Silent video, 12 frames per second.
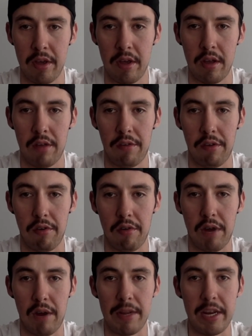So
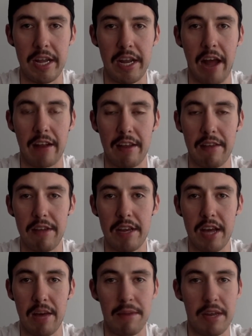when I mean
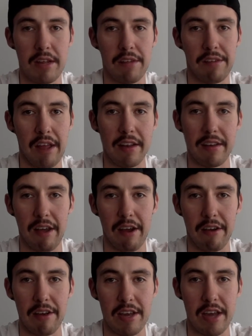inactivity, I mean
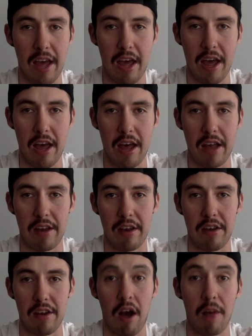sedentary and
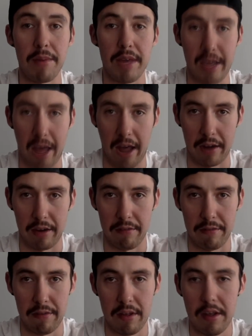not being active.
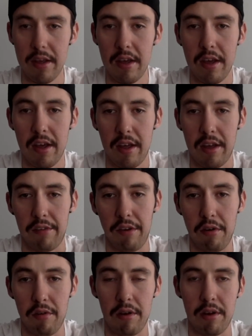
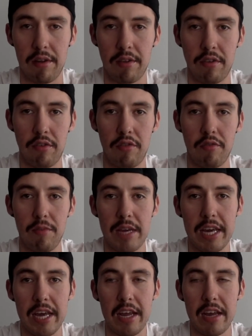So to
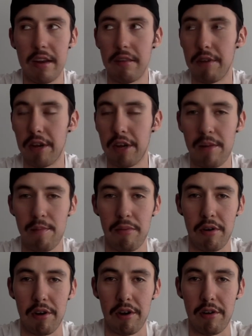begin, we're going to
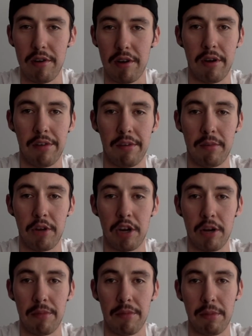borrow some
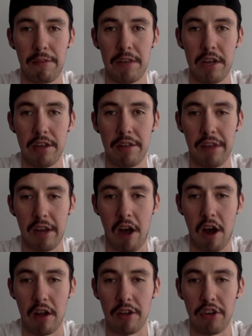terms from the field of
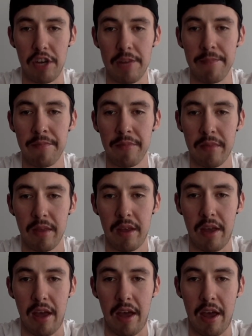psychology,
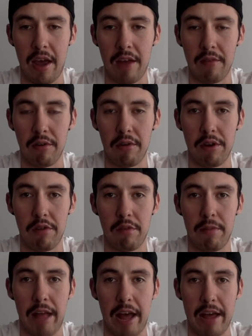and we're going to
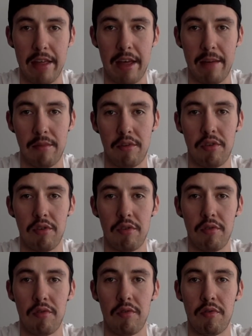apply them
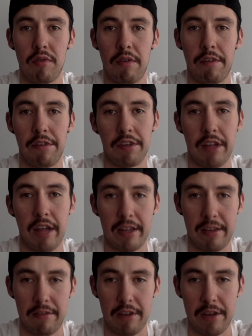to a physical
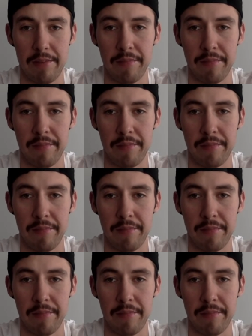activity.